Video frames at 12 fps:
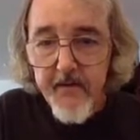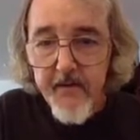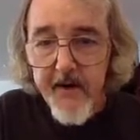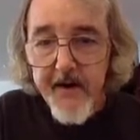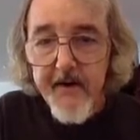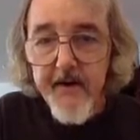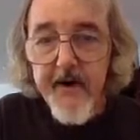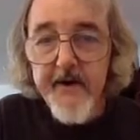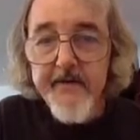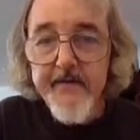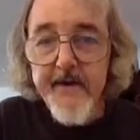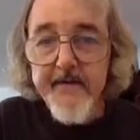right
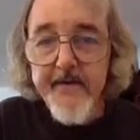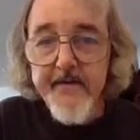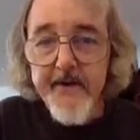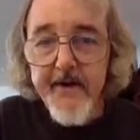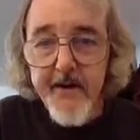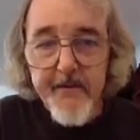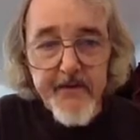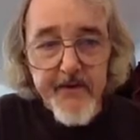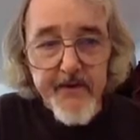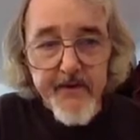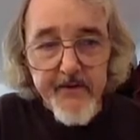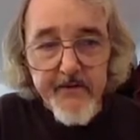across. I've never come
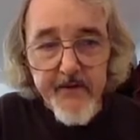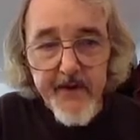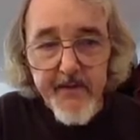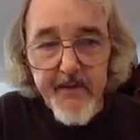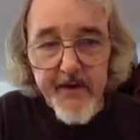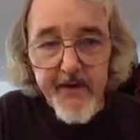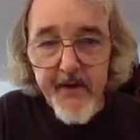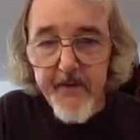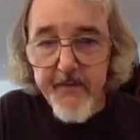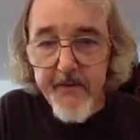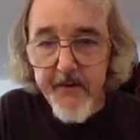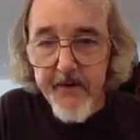to it this way, by the
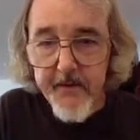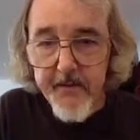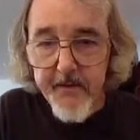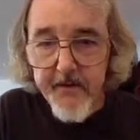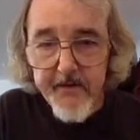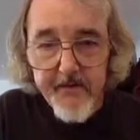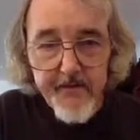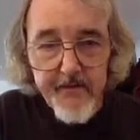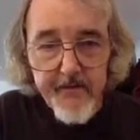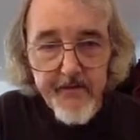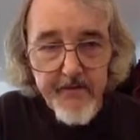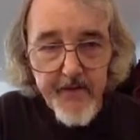way. Oh, I'm going a little bit
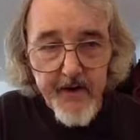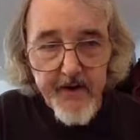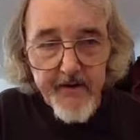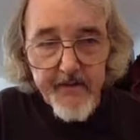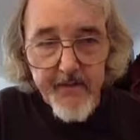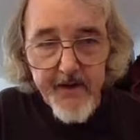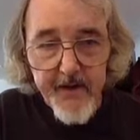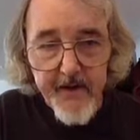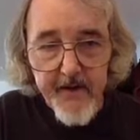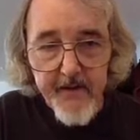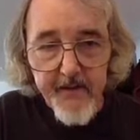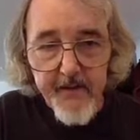far to
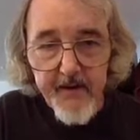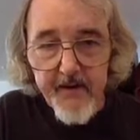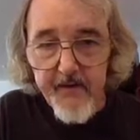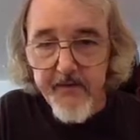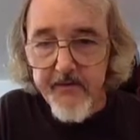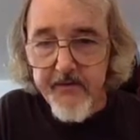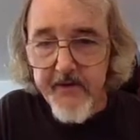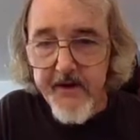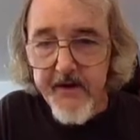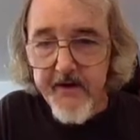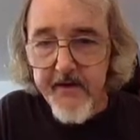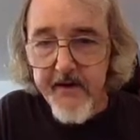my... I want to go
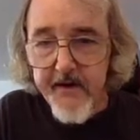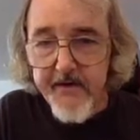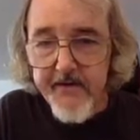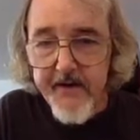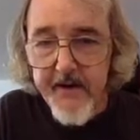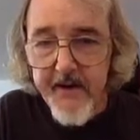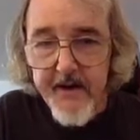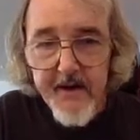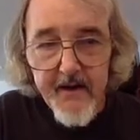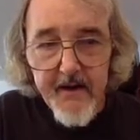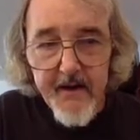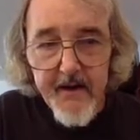straight across.
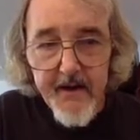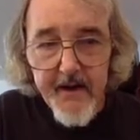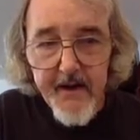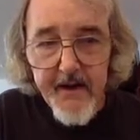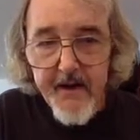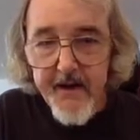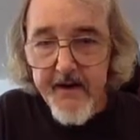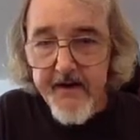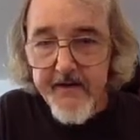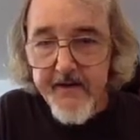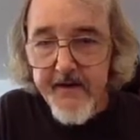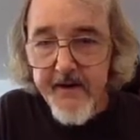And I
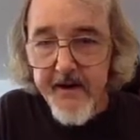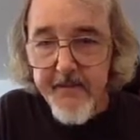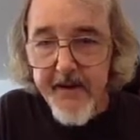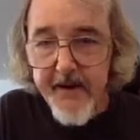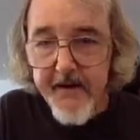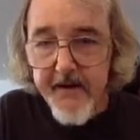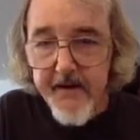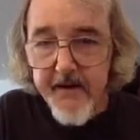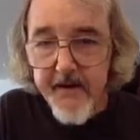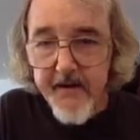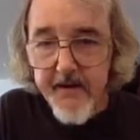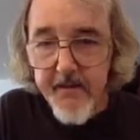can see that I'm
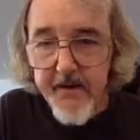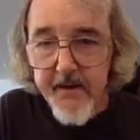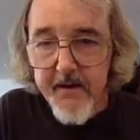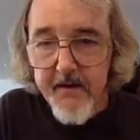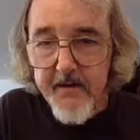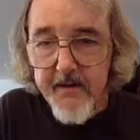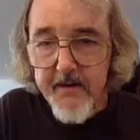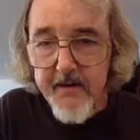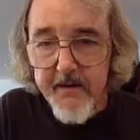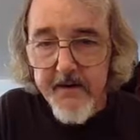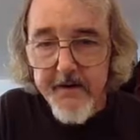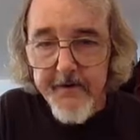angling a little bit.
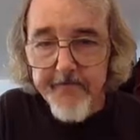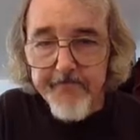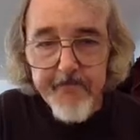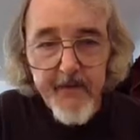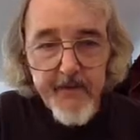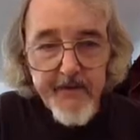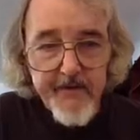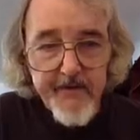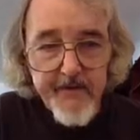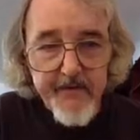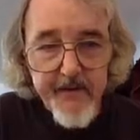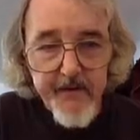Um, well,
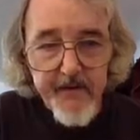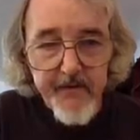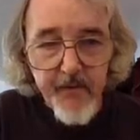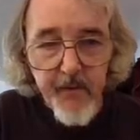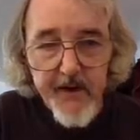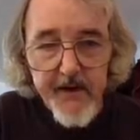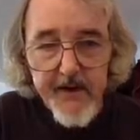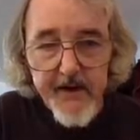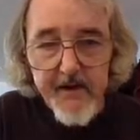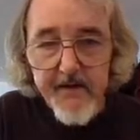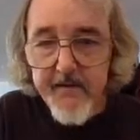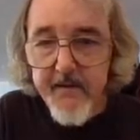let's, let's follow this wadi
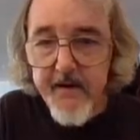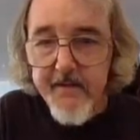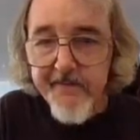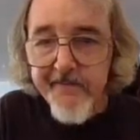down.